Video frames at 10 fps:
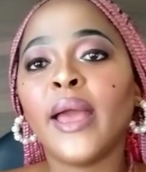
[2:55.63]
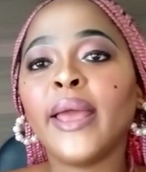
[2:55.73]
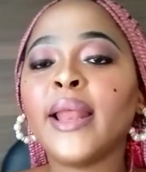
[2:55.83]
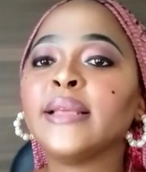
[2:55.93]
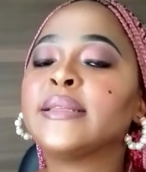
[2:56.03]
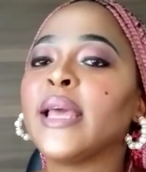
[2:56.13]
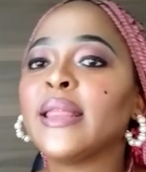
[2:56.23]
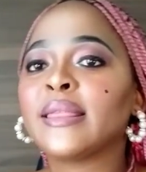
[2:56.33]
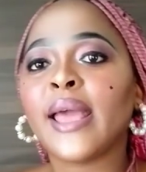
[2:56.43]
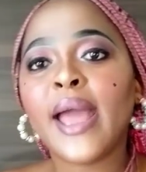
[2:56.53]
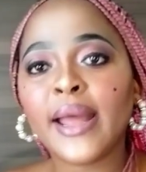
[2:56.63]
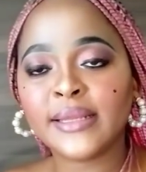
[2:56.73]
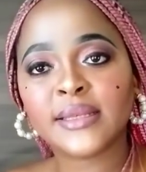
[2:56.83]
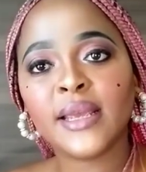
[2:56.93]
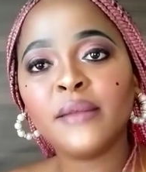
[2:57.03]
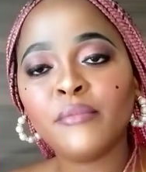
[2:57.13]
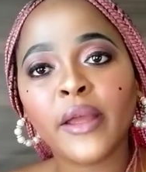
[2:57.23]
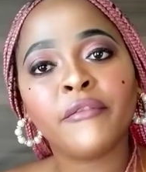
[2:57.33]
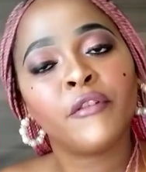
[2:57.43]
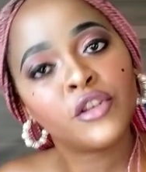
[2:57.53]
I said that in
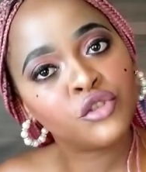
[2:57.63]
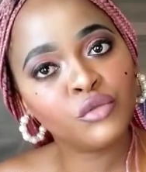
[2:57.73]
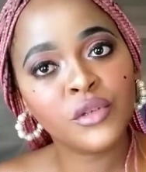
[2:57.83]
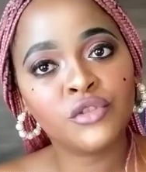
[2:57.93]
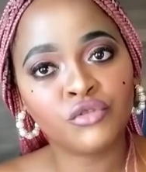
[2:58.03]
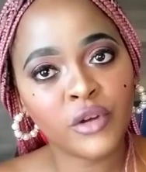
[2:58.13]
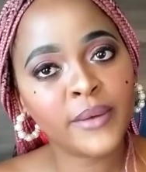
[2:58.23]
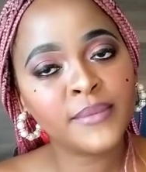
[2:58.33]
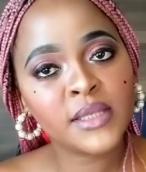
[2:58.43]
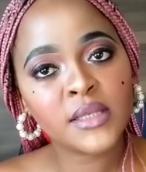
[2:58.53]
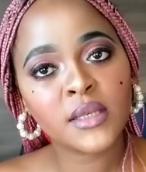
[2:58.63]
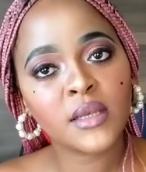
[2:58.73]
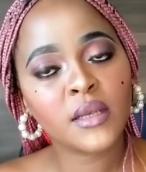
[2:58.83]
my first Yumiedreams